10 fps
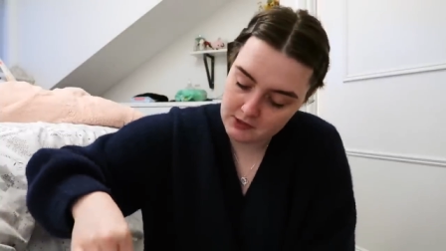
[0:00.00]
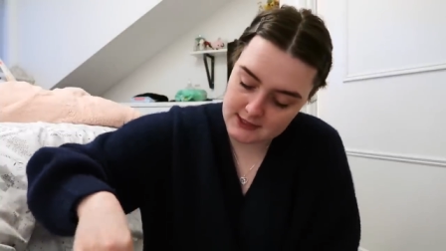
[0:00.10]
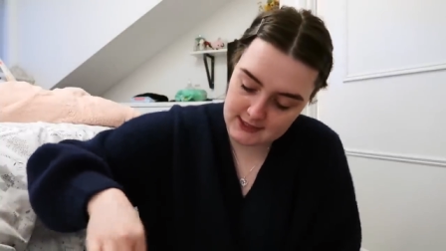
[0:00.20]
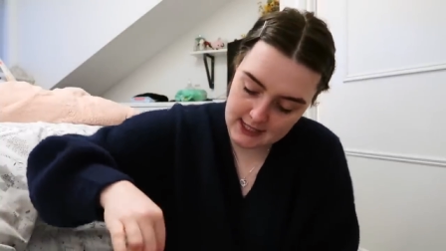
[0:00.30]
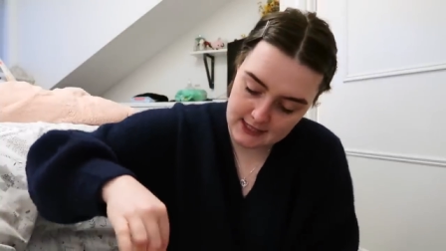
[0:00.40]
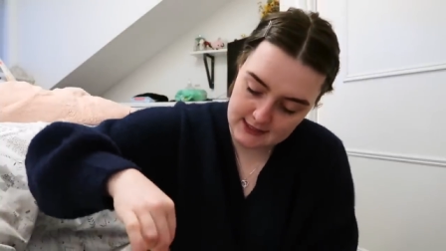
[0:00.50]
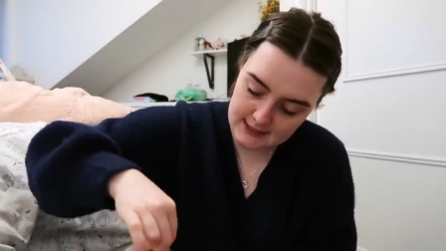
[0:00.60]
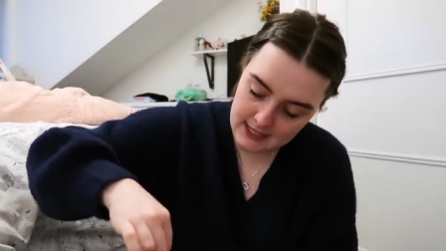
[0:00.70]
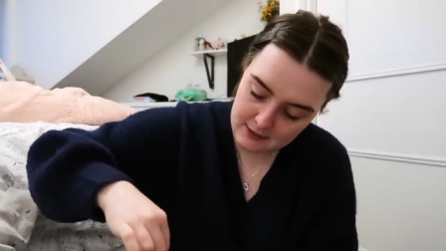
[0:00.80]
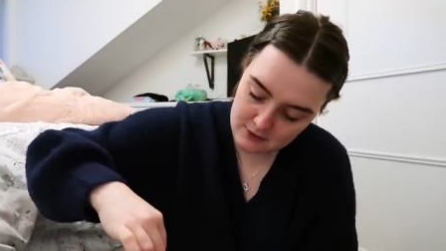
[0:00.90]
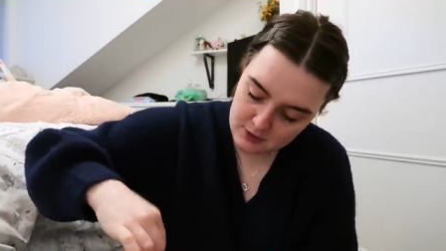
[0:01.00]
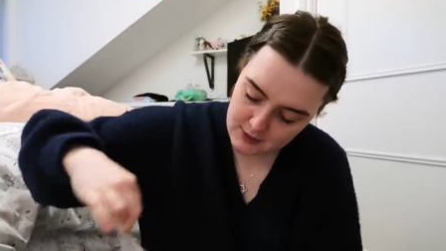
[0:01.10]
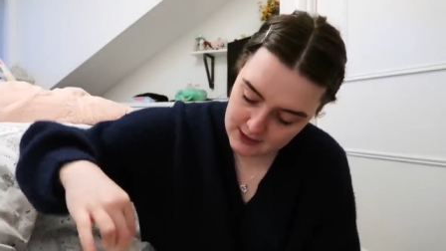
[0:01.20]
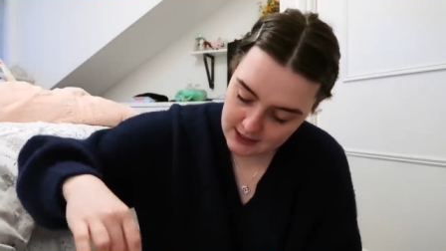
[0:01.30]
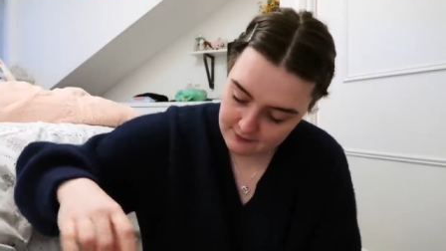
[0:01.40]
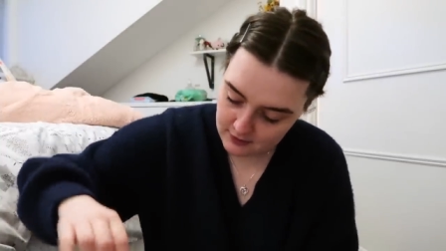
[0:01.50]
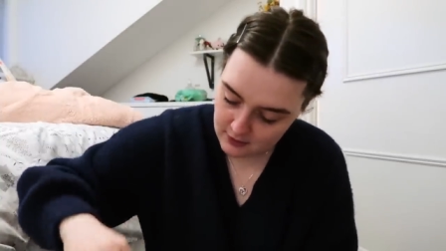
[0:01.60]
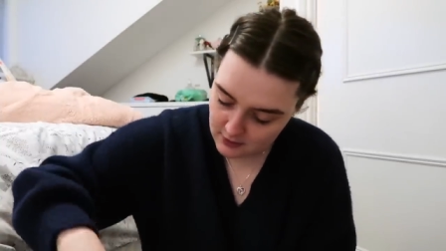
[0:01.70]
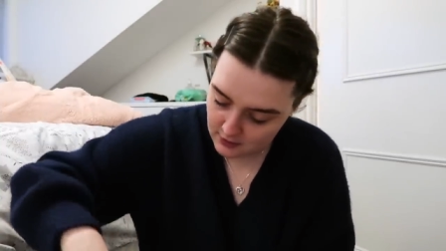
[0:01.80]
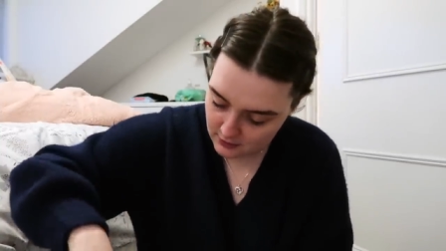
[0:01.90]
Let's take this out so we can have a
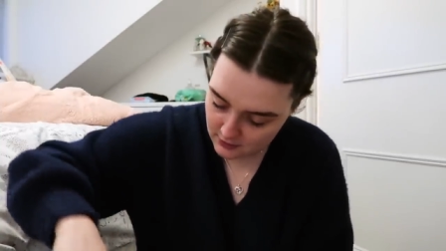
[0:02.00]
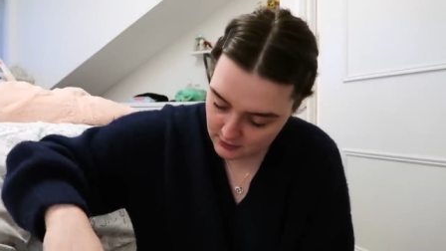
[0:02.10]
look.